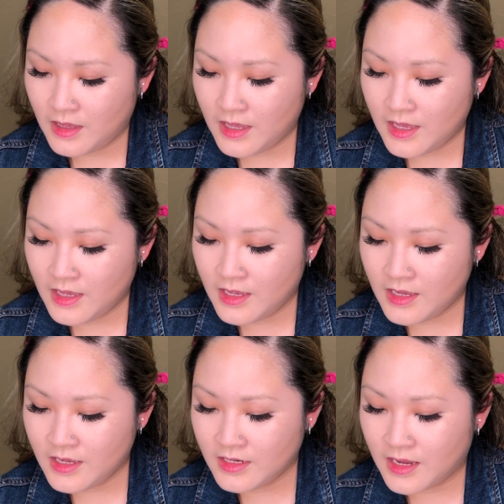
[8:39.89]

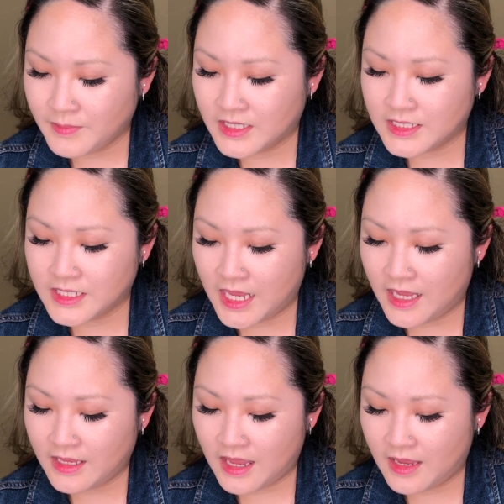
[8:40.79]
And I'm gonna
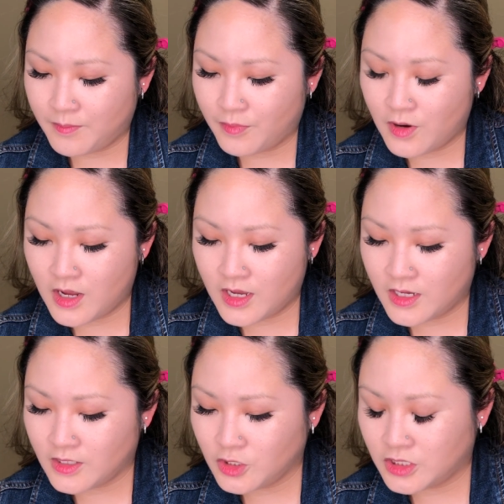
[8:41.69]
take a
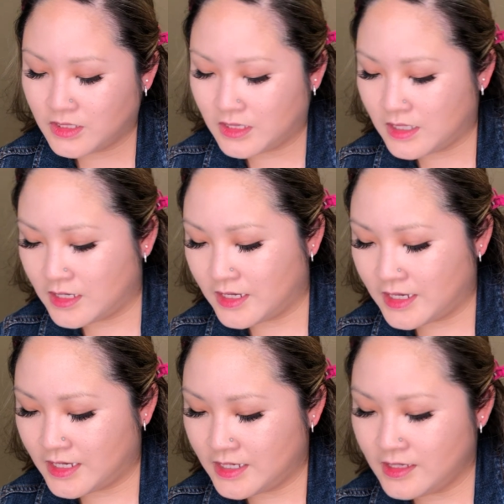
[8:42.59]
brush
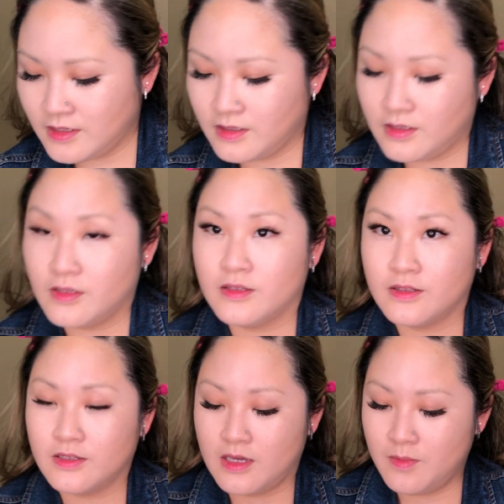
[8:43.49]
like,
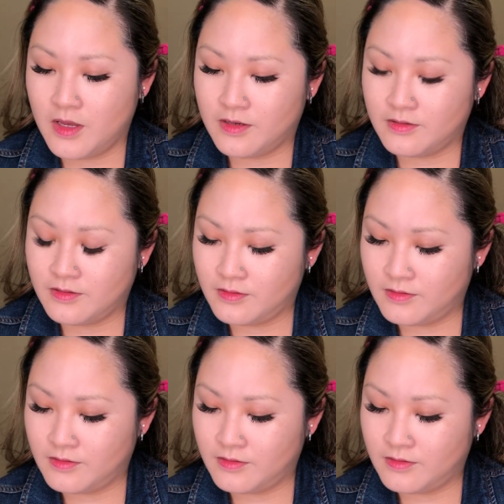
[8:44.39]
come on.